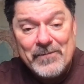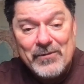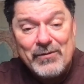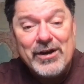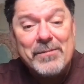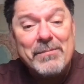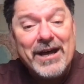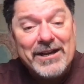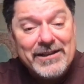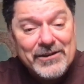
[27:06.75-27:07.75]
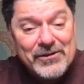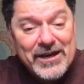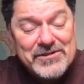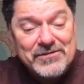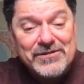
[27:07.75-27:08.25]
when we are embodying the
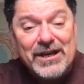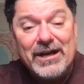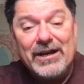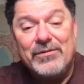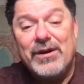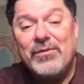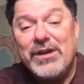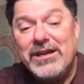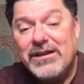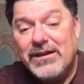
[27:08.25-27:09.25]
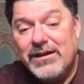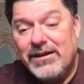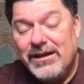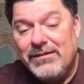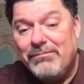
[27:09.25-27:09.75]
grace of God, when we
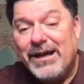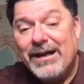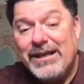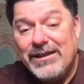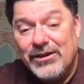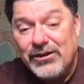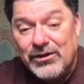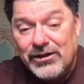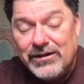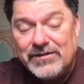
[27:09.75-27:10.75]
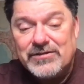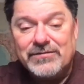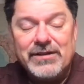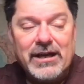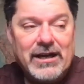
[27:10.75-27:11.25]
embody the goodness
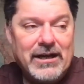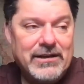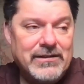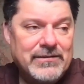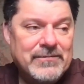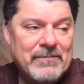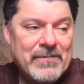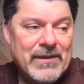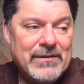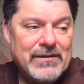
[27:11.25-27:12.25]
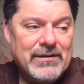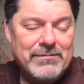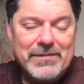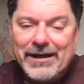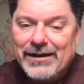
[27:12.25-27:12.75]
of God,
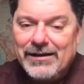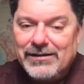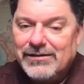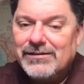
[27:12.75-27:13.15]
by